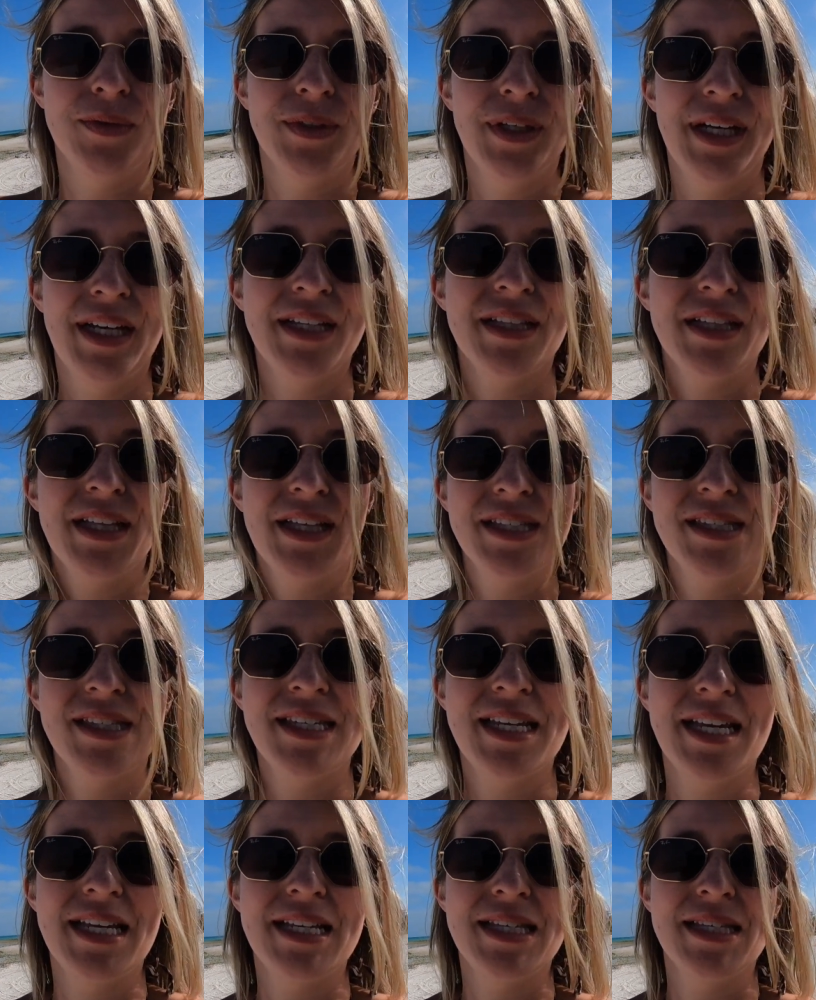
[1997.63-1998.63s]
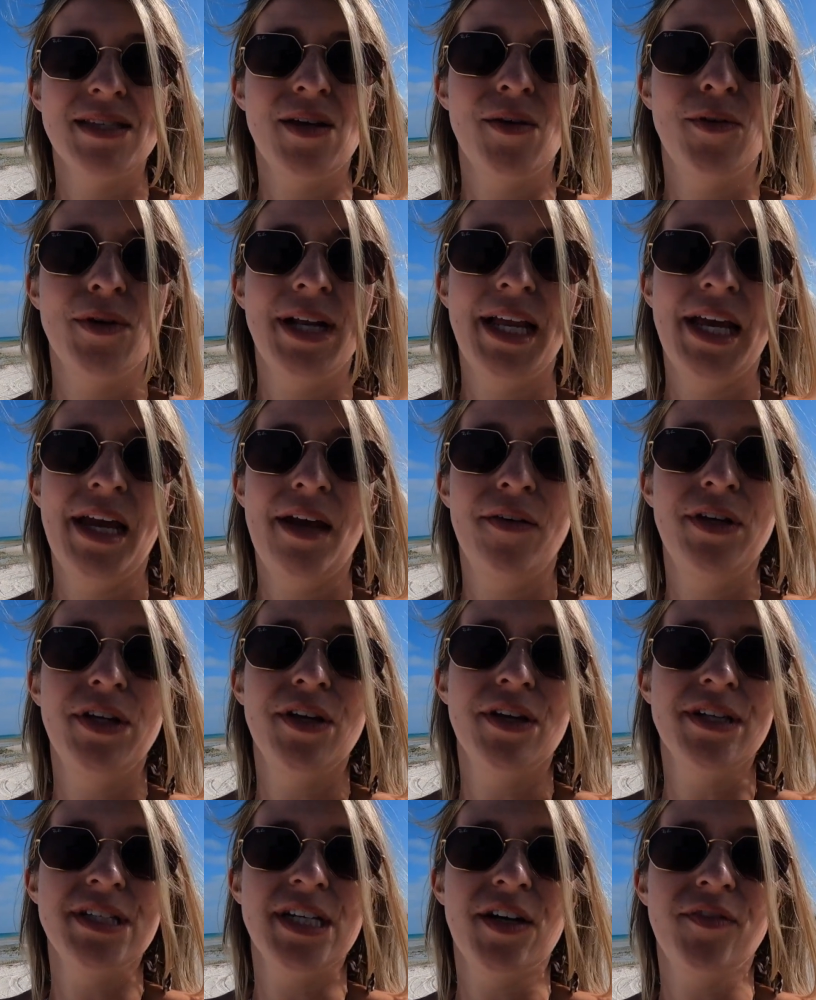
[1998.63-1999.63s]
Like, the sea is so clear and you
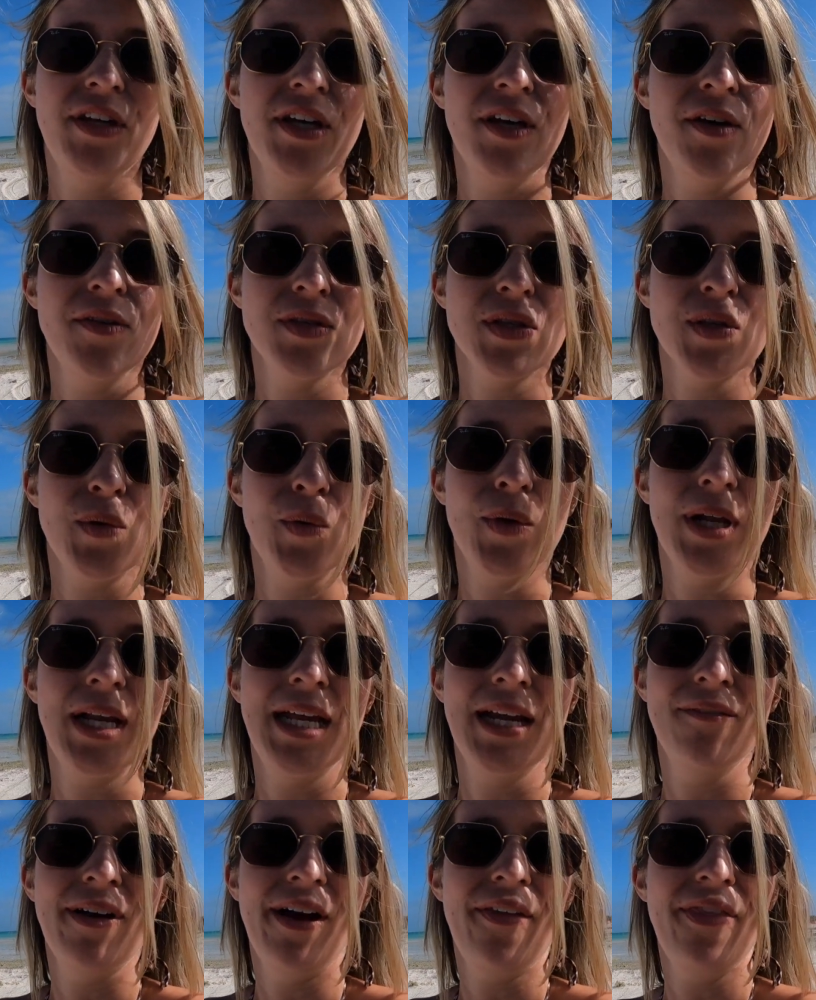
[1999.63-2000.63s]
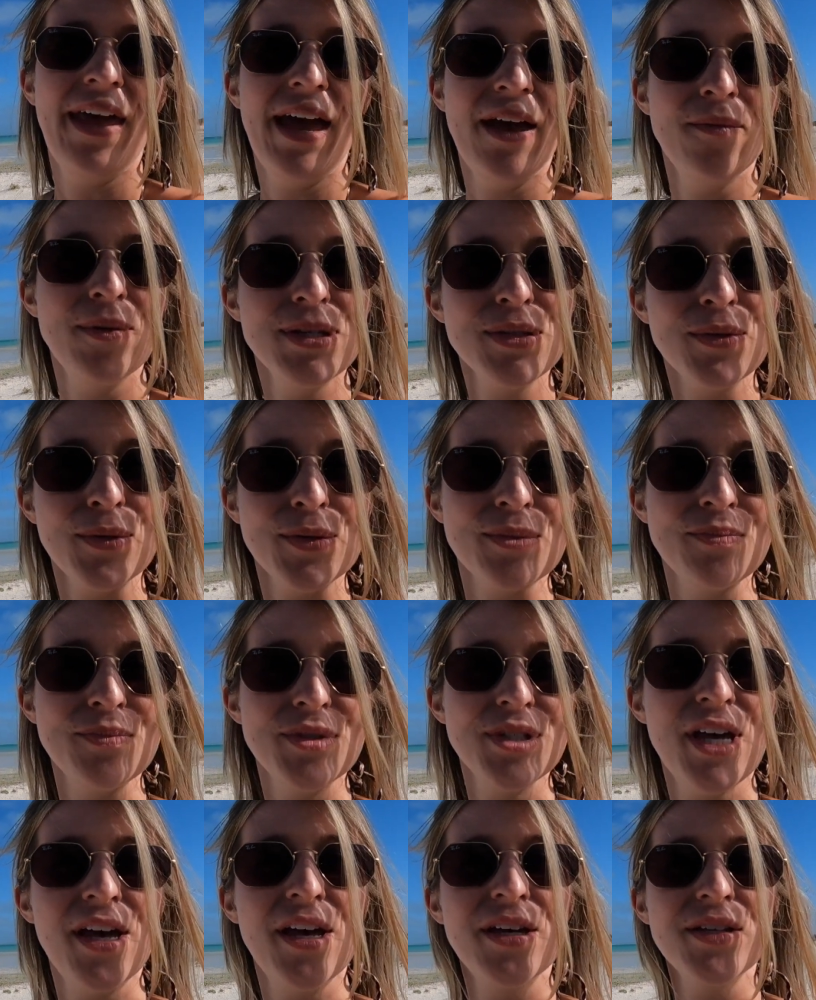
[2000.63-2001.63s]
can definitely go snorkeling around there. We saw some
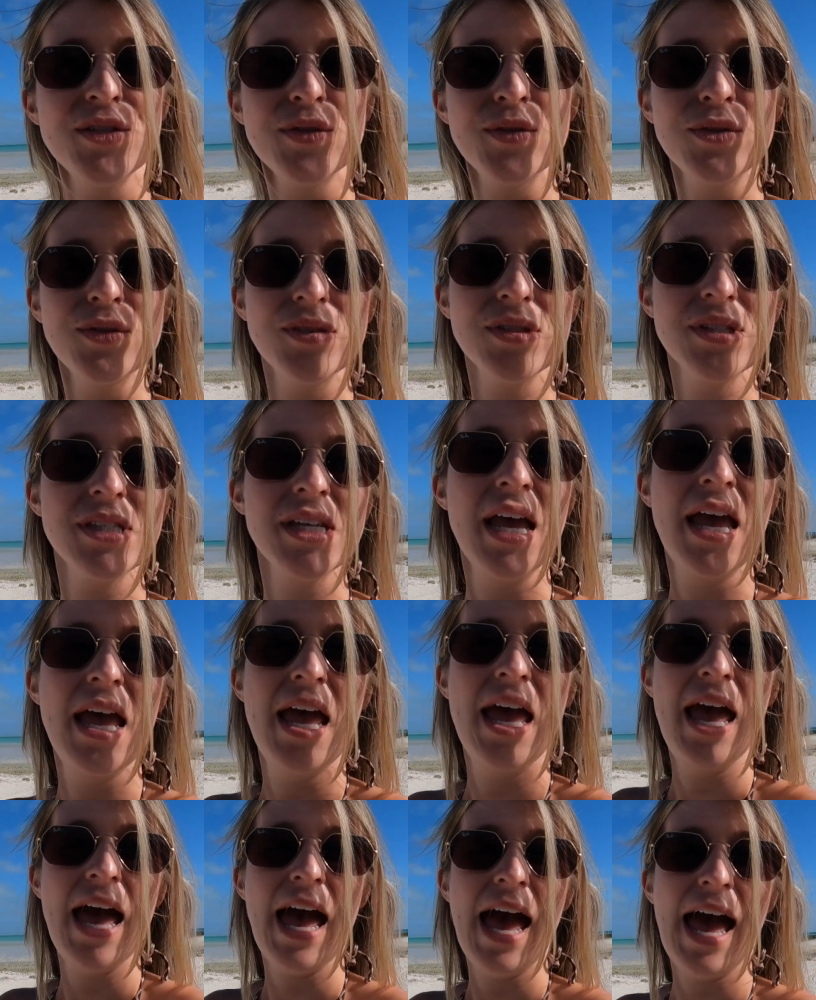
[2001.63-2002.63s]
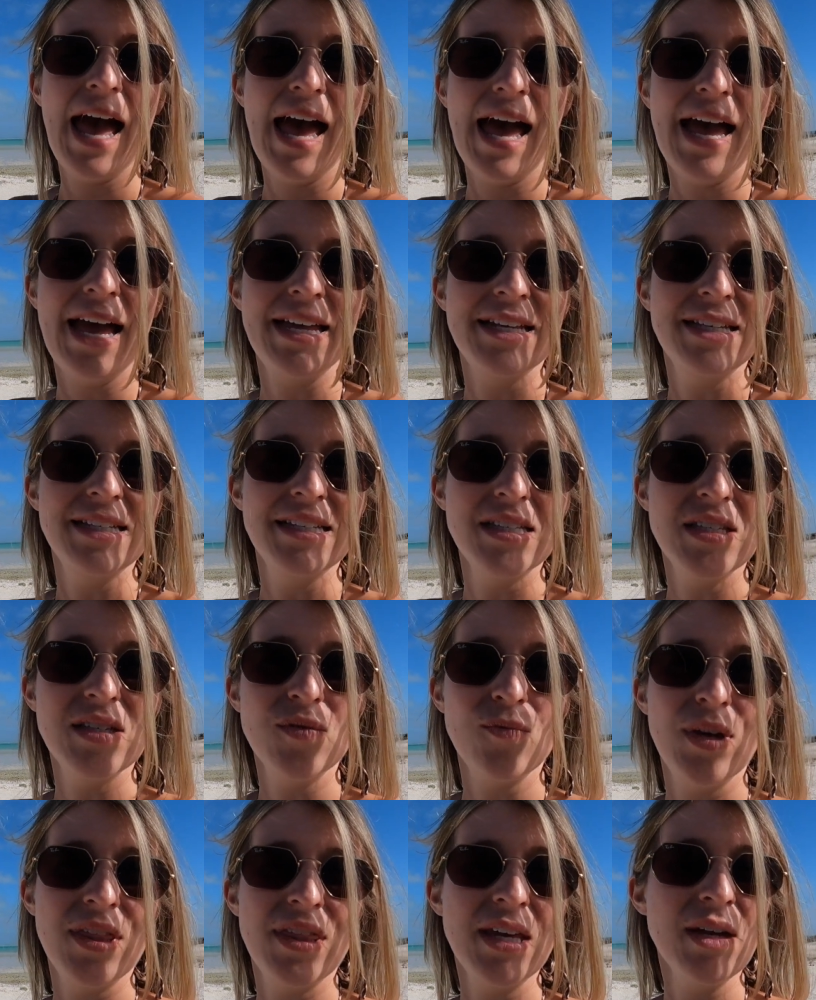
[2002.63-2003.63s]
turtles and
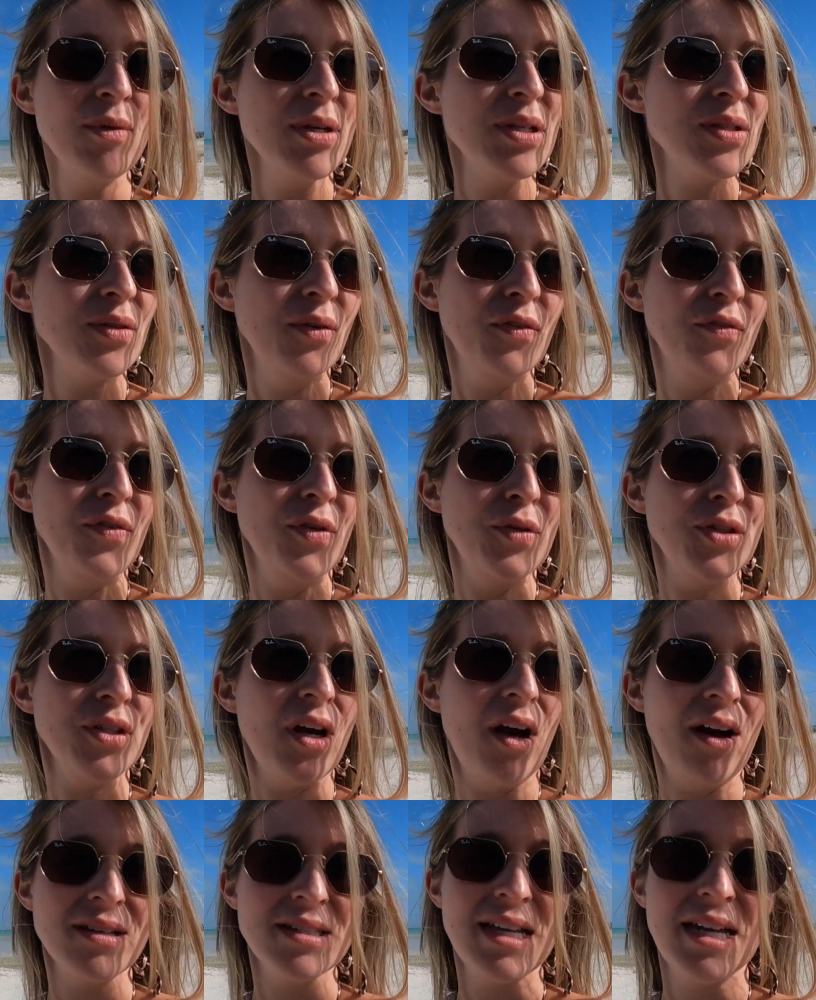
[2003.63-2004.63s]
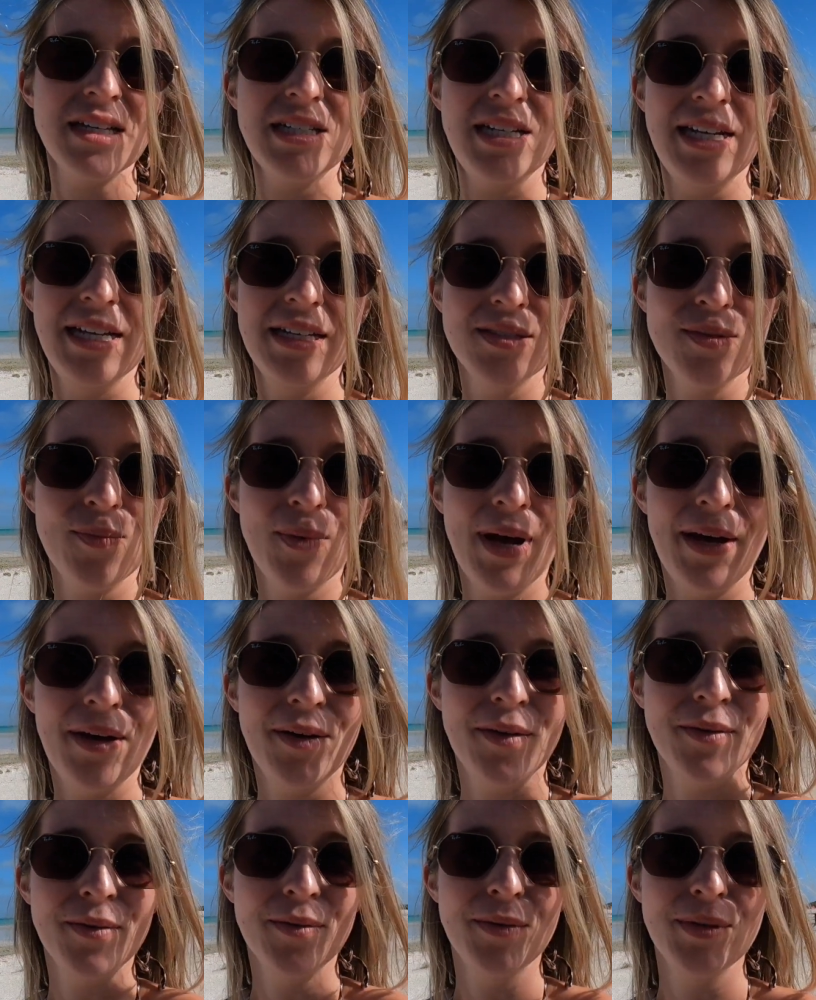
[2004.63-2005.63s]
we think we saw a few sharks actually as
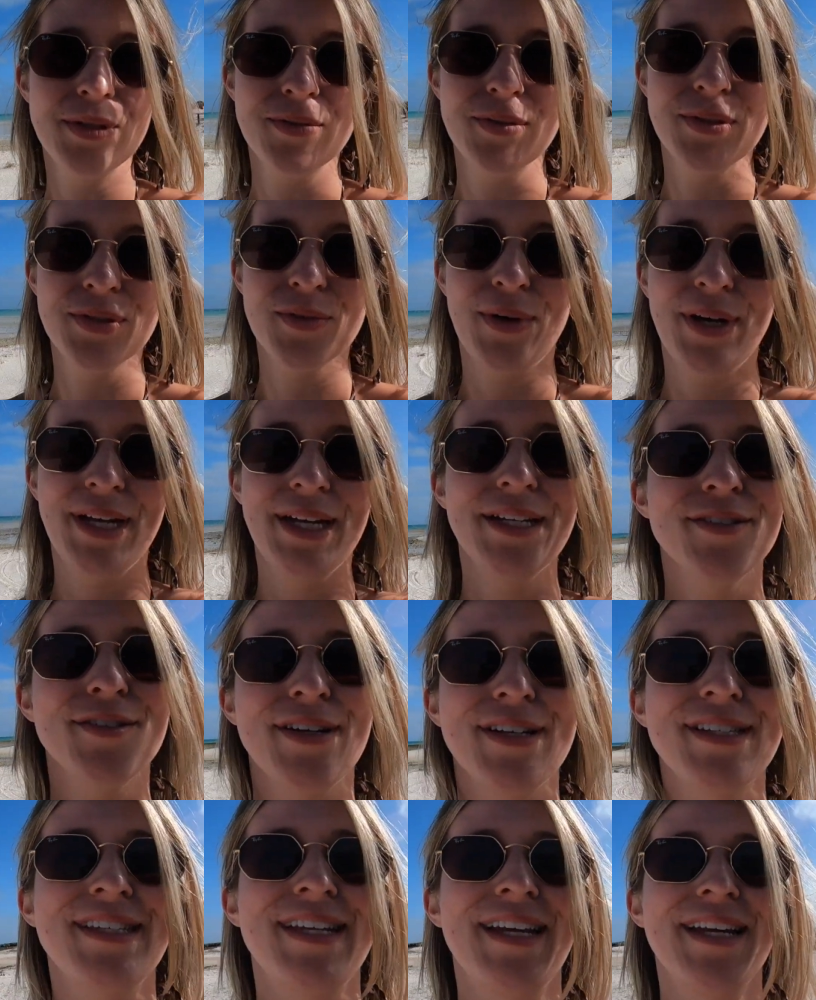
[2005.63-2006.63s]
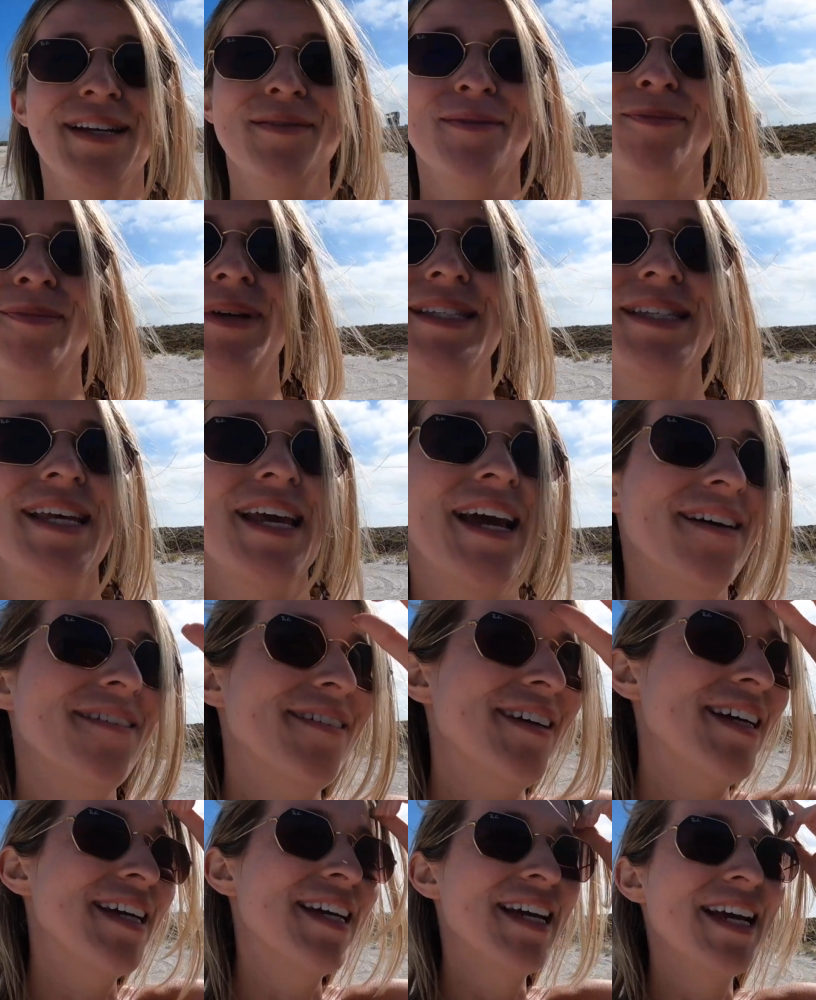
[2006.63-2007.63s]
well, which was quite interesting and a bit
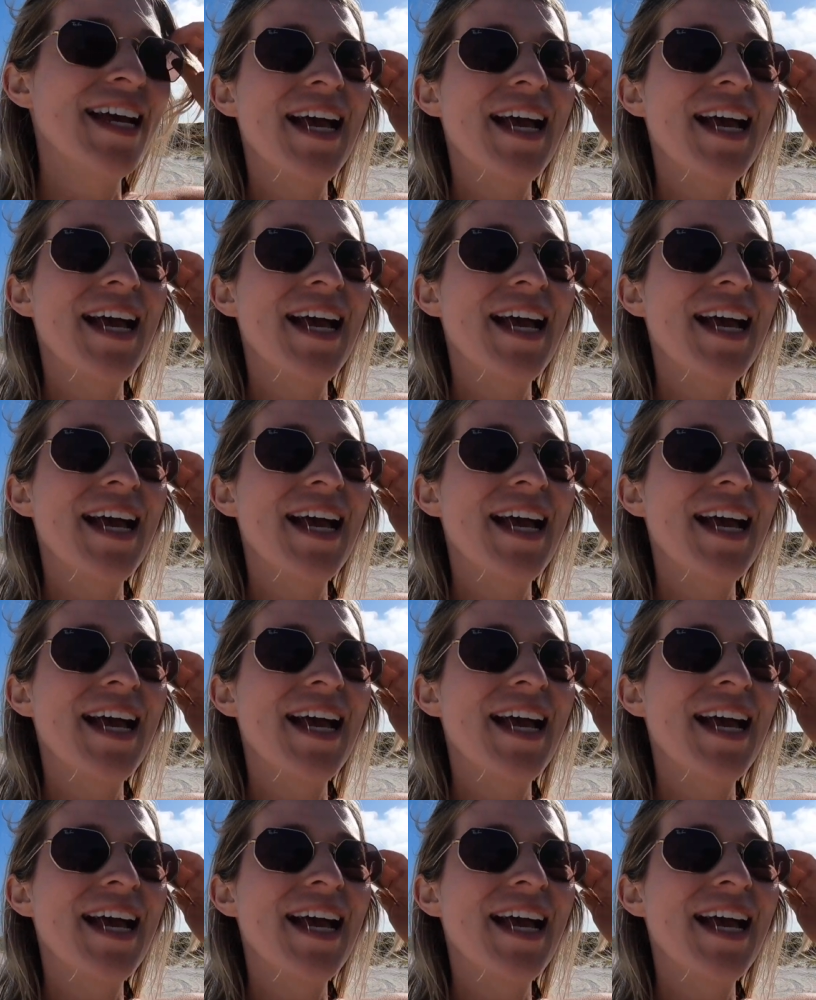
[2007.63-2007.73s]
scary.